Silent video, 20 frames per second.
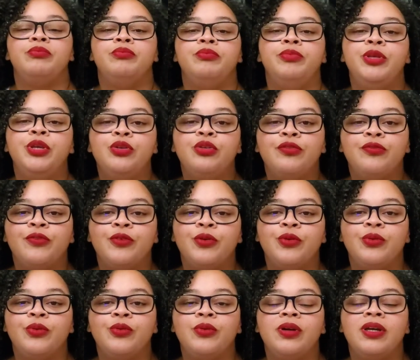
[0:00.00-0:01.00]

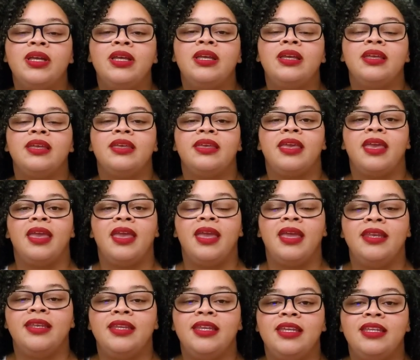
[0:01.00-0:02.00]
Beautiful,
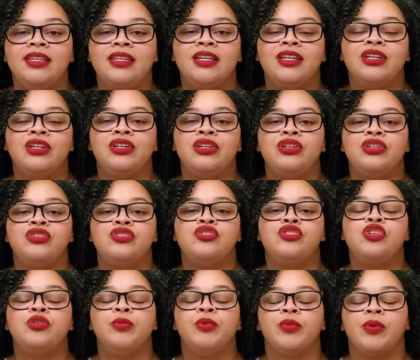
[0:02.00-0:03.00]
candied
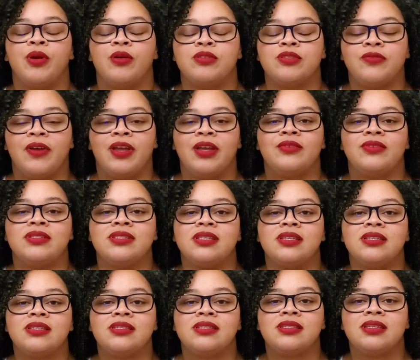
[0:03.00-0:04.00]
tuberose
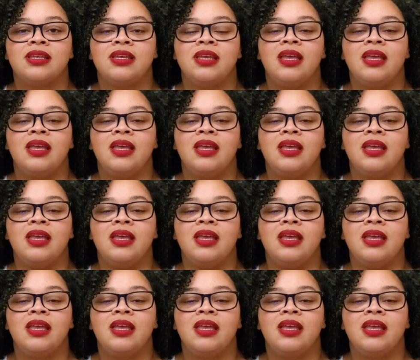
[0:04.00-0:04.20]
fragrances.